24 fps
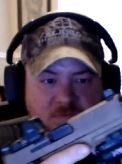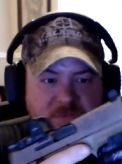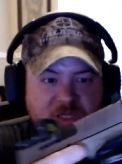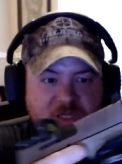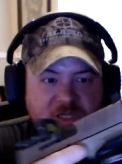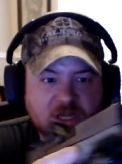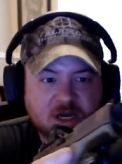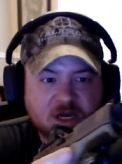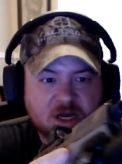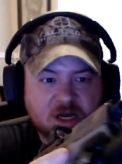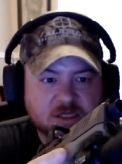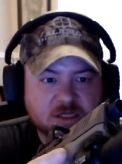
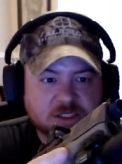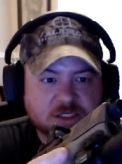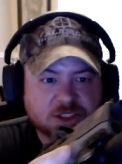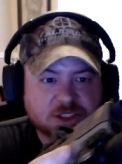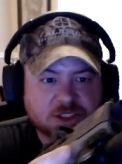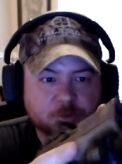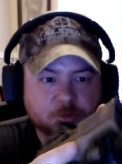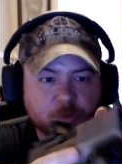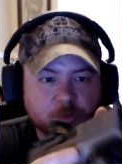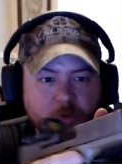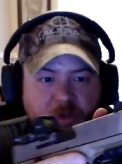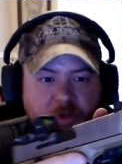uh,
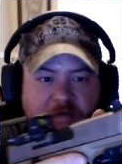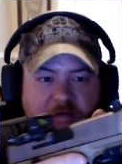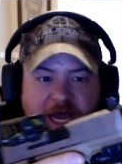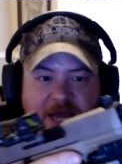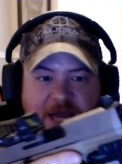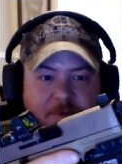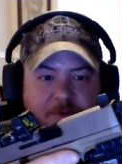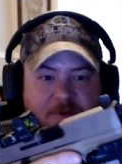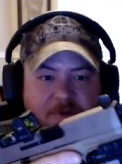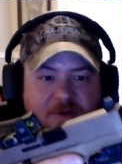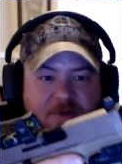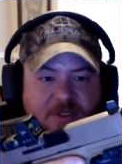super
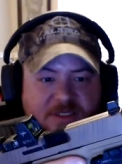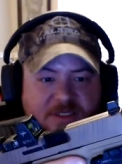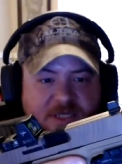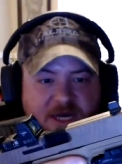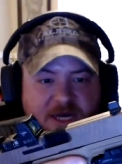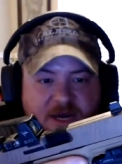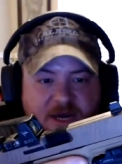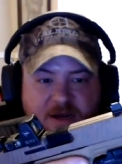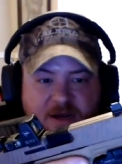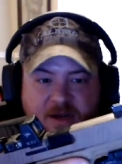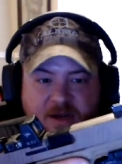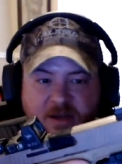reliable. It's
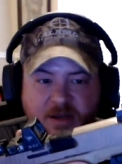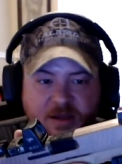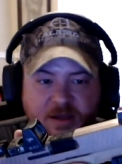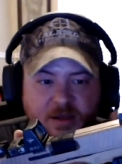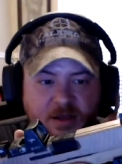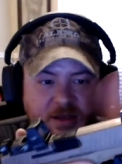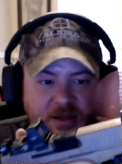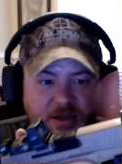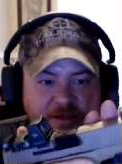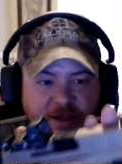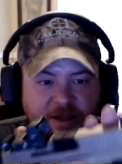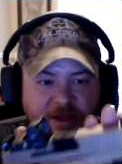got
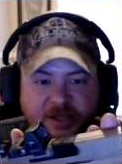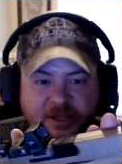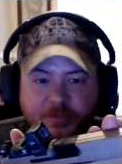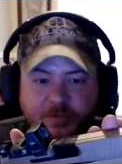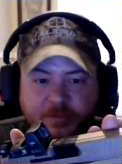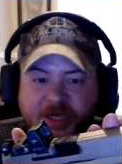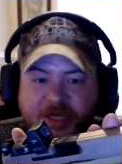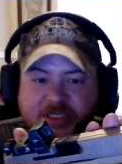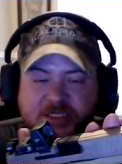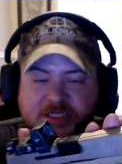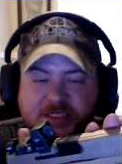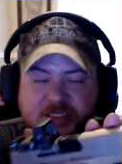like the
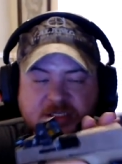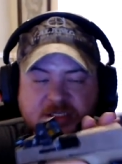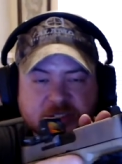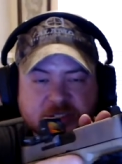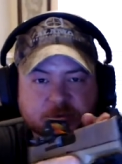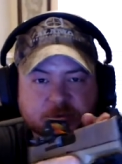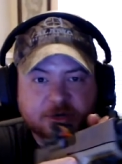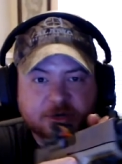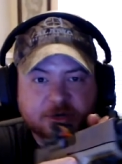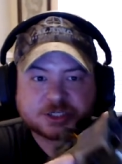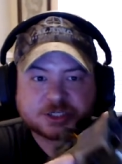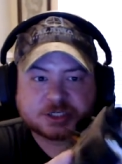best
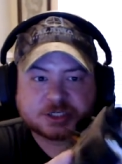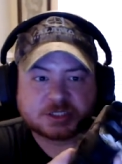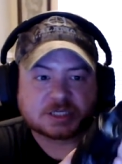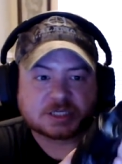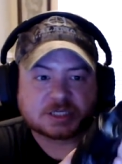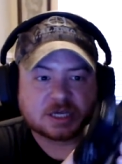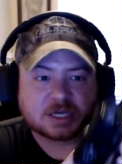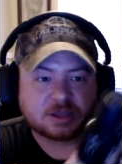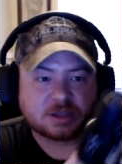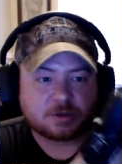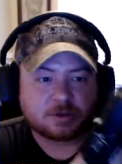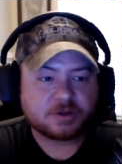serrations
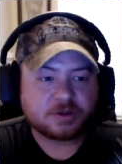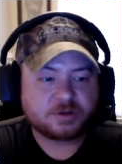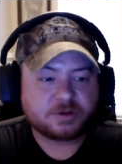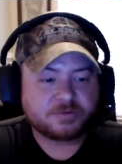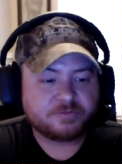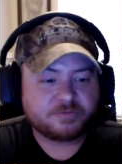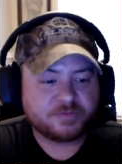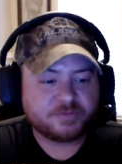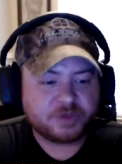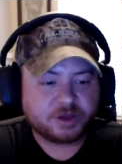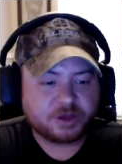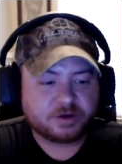on the
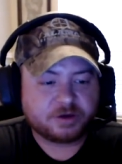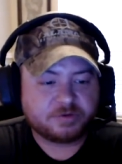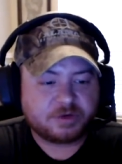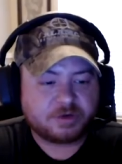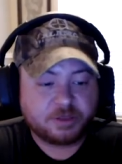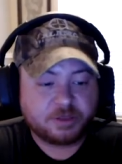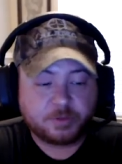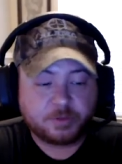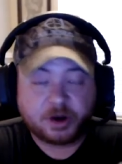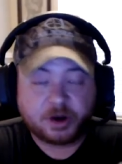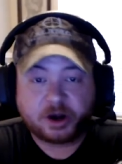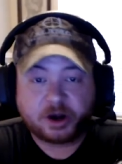you know on
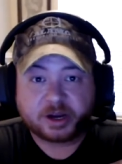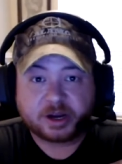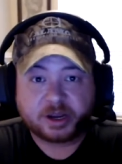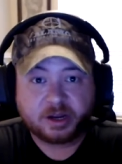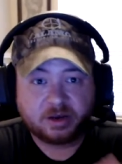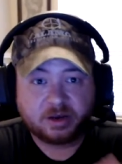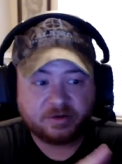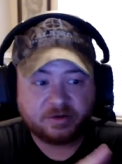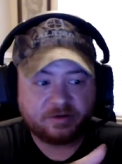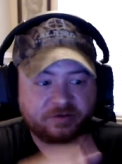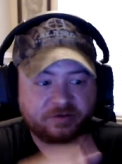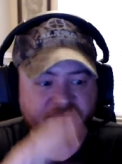the
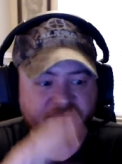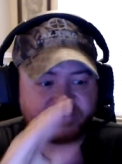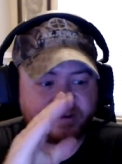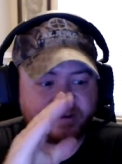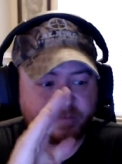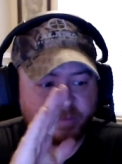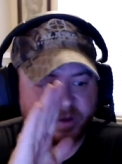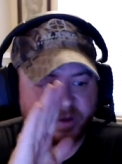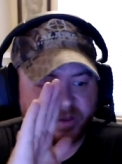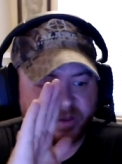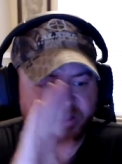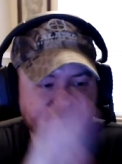market
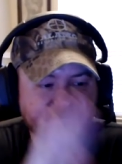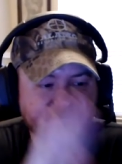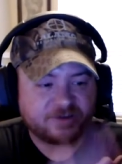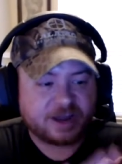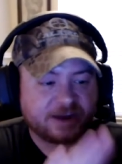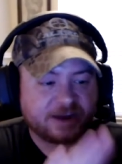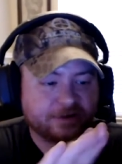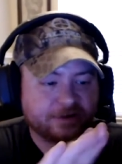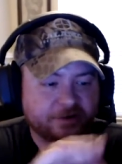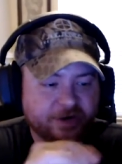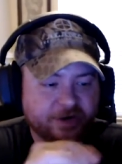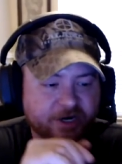from the
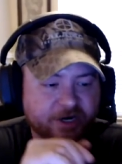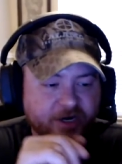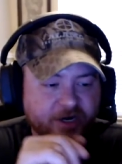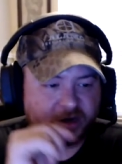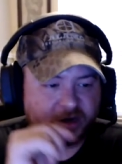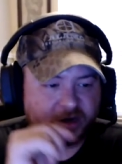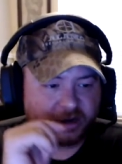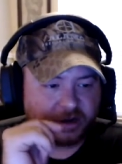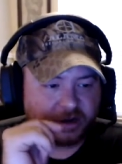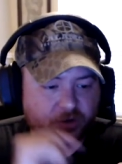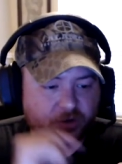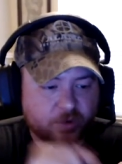factory,
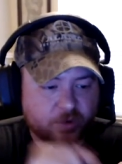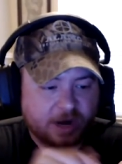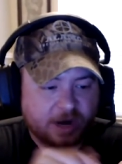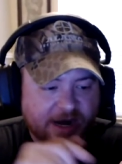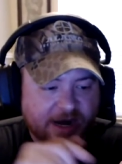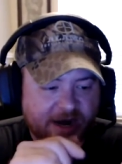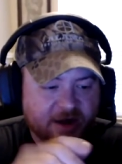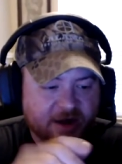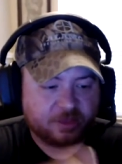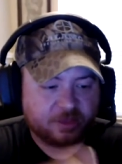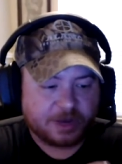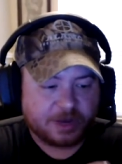right
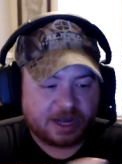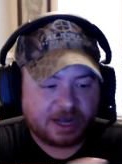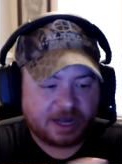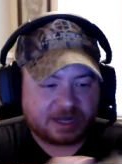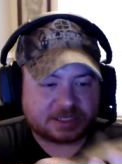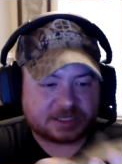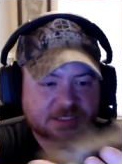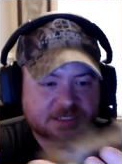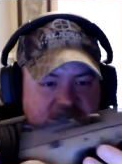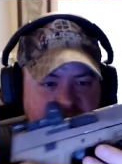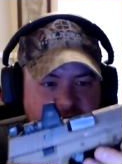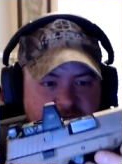out of the
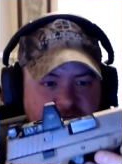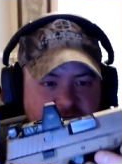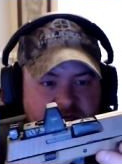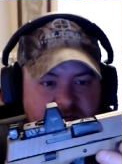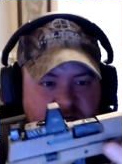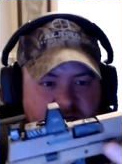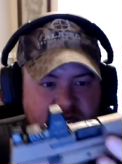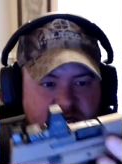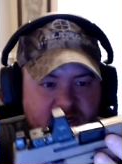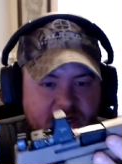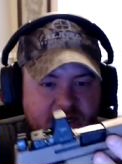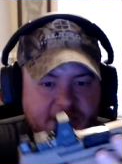box.
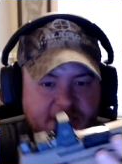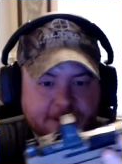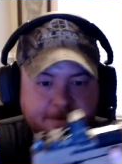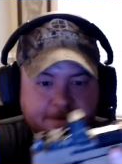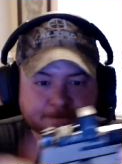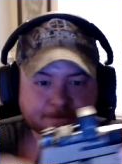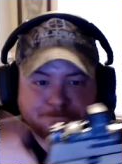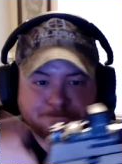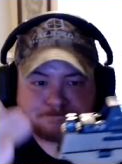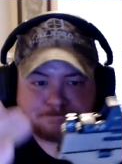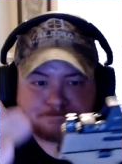Um,